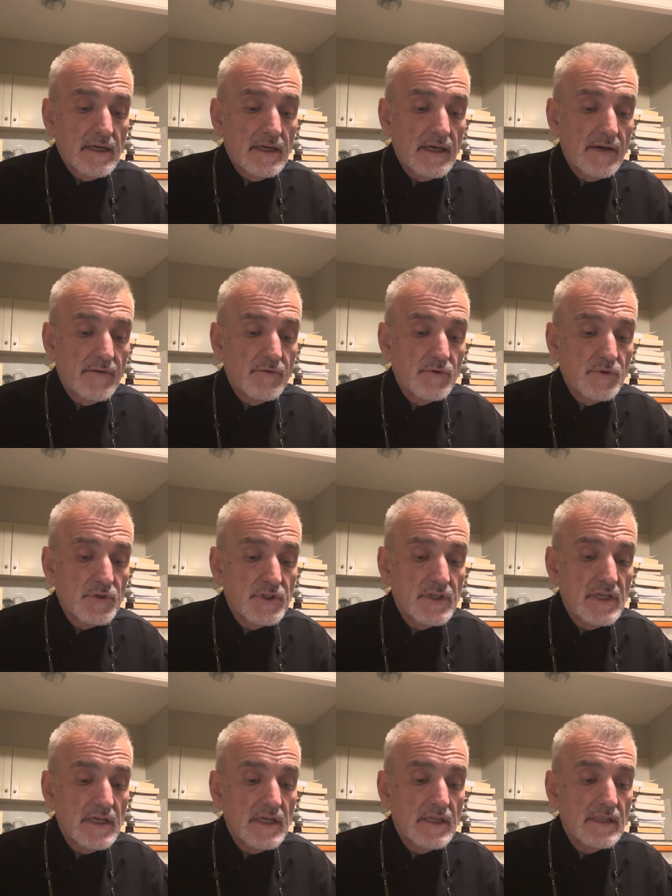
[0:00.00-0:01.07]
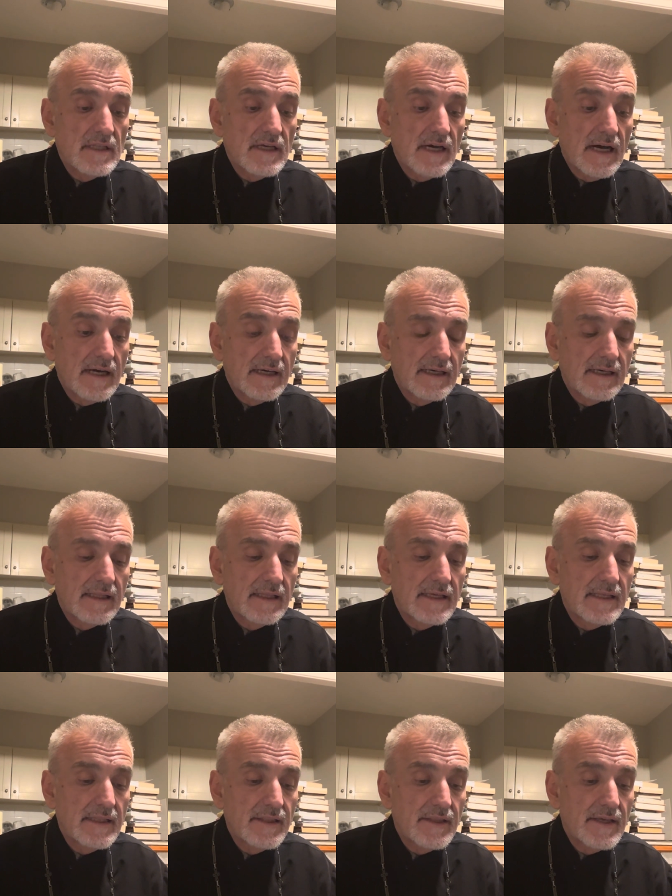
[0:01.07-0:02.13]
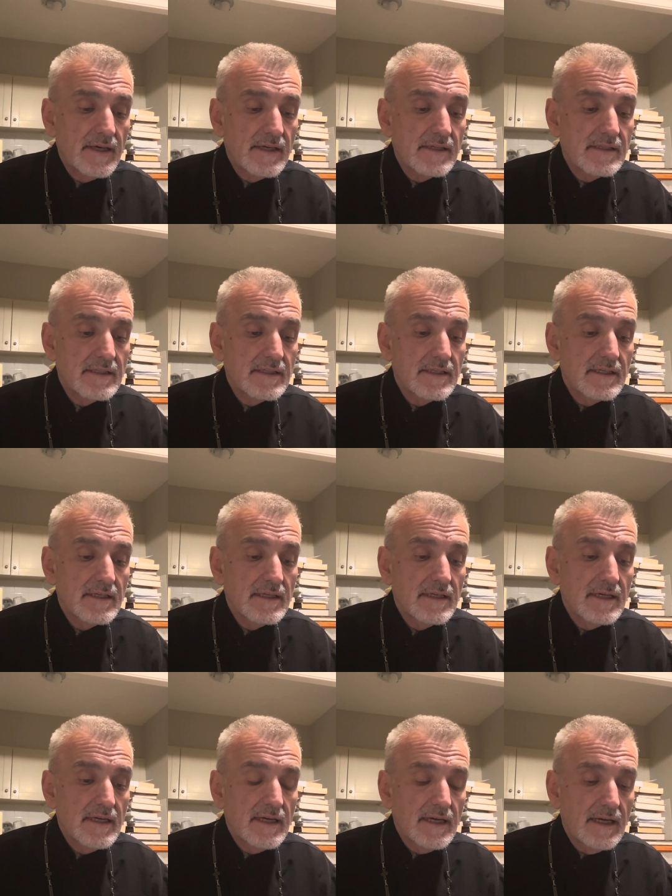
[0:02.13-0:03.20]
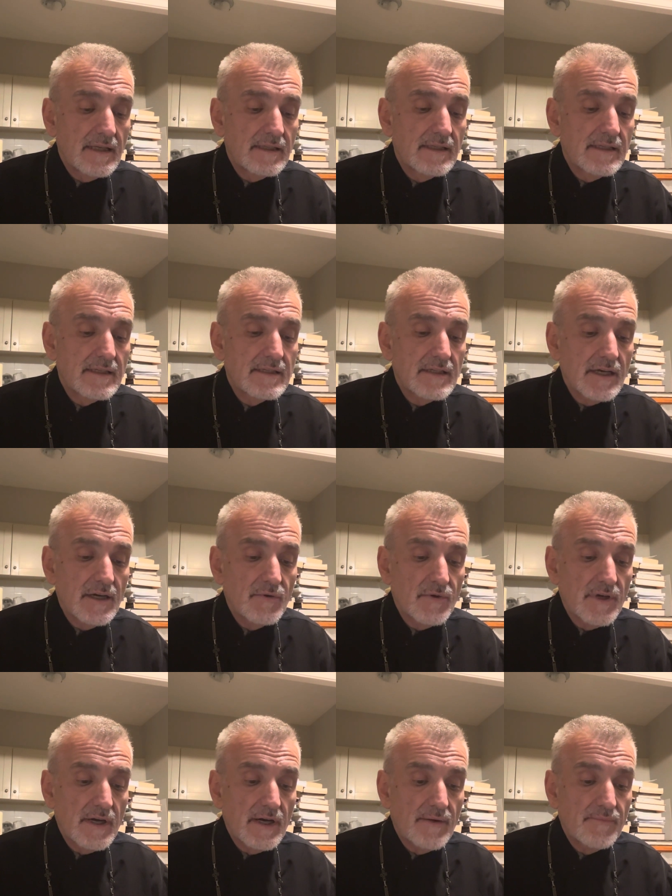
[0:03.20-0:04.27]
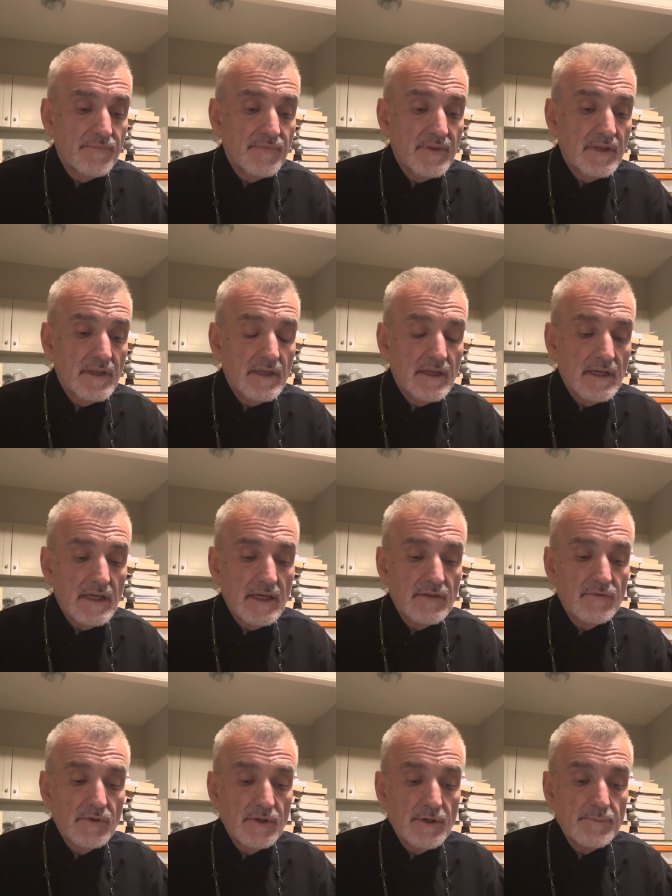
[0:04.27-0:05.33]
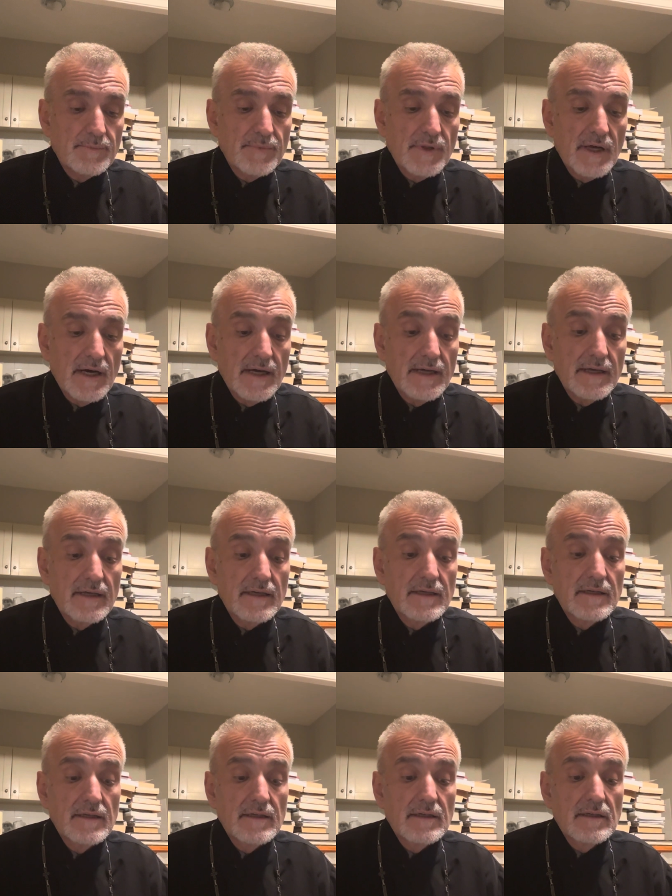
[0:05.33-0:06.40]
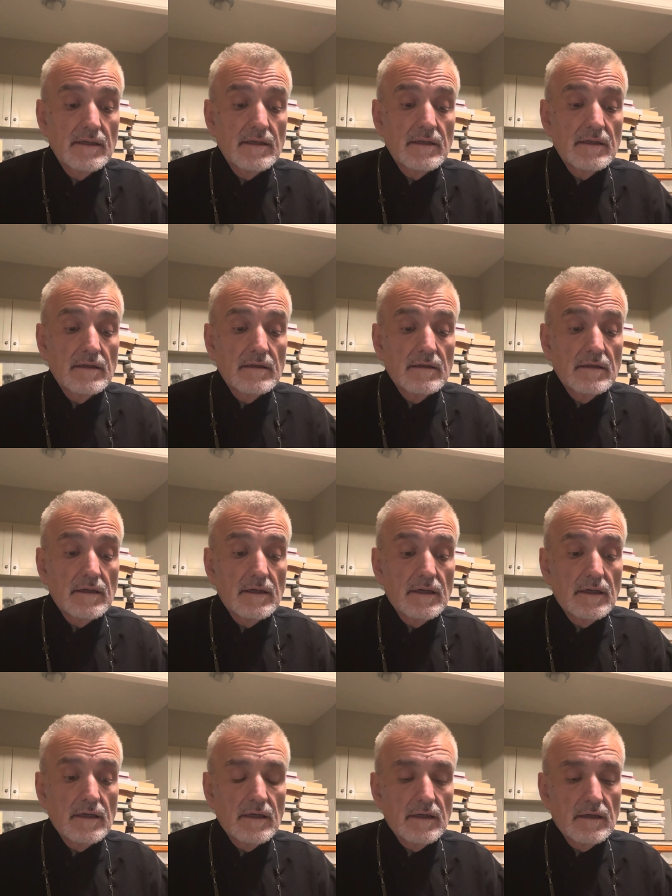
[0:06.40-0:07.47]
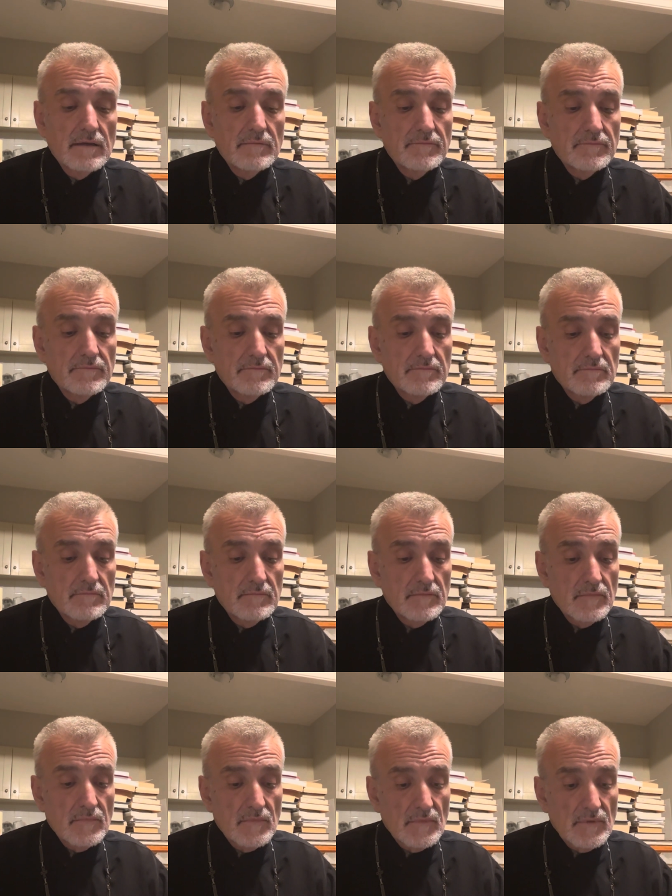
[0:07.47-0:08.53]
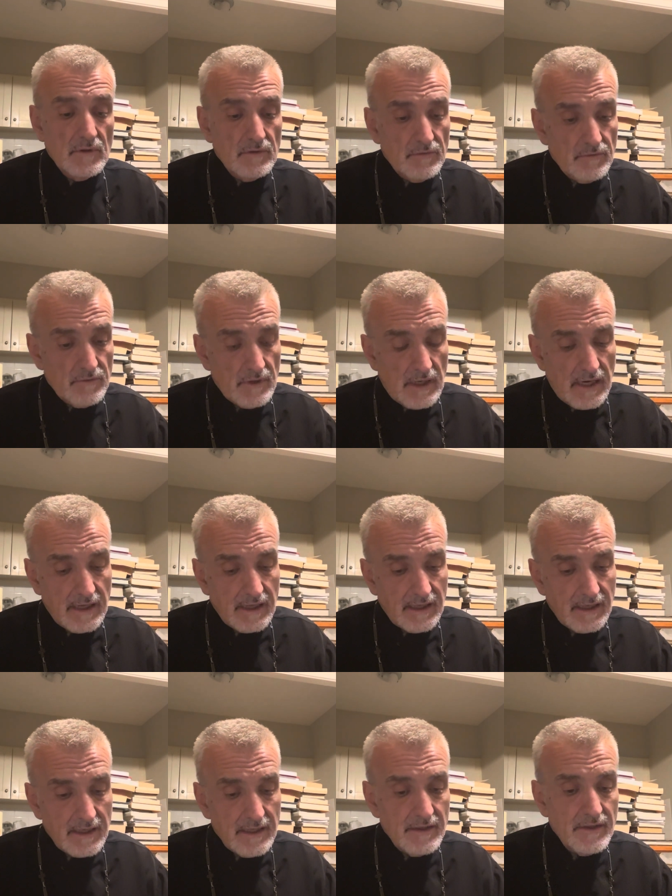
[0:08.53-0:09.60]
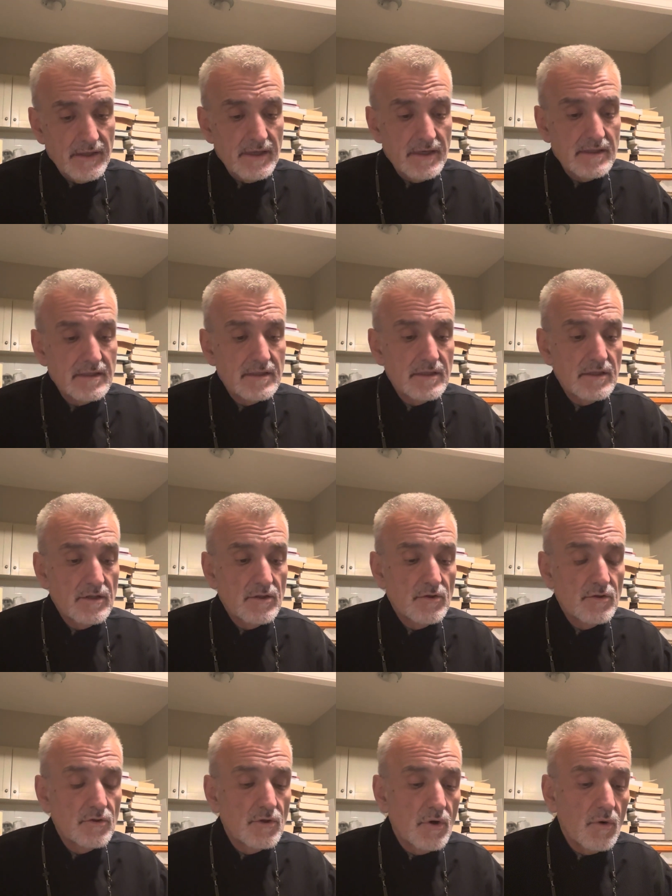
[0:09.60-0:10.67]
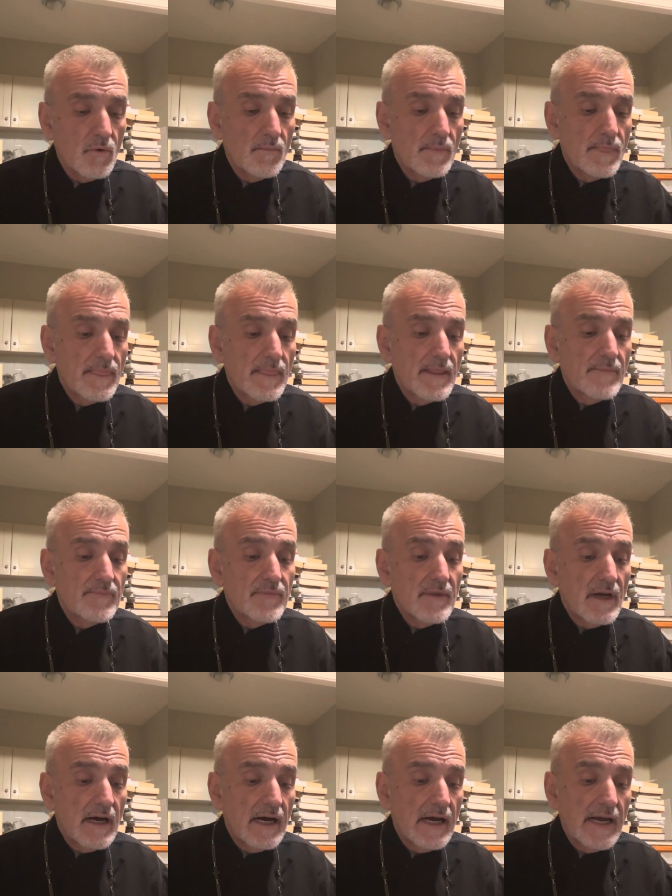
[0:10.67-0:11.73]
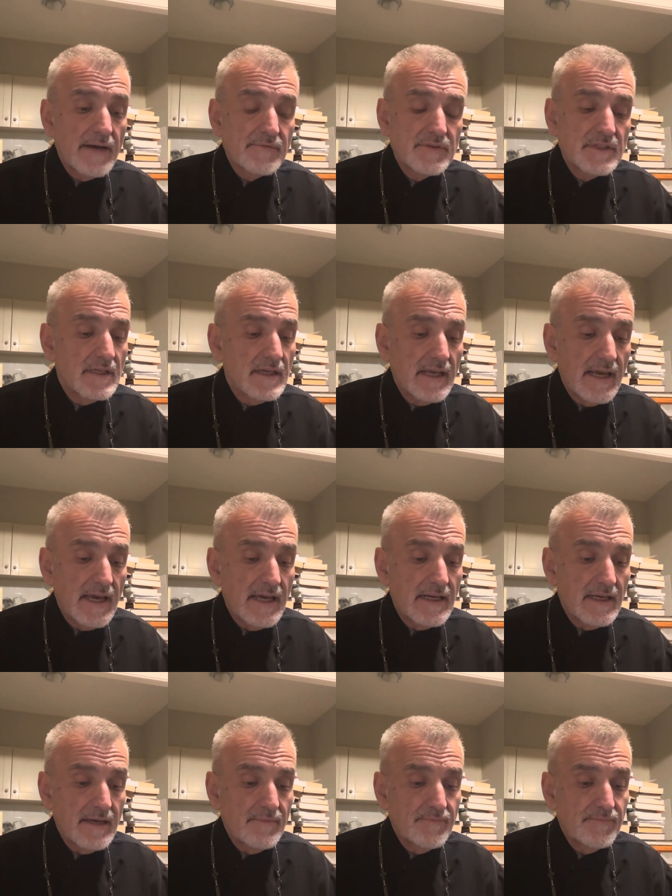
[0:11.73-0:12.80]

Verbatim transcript: have you seen the unclean things in this area? It will reply, uh, unclean things? No, I have seen any.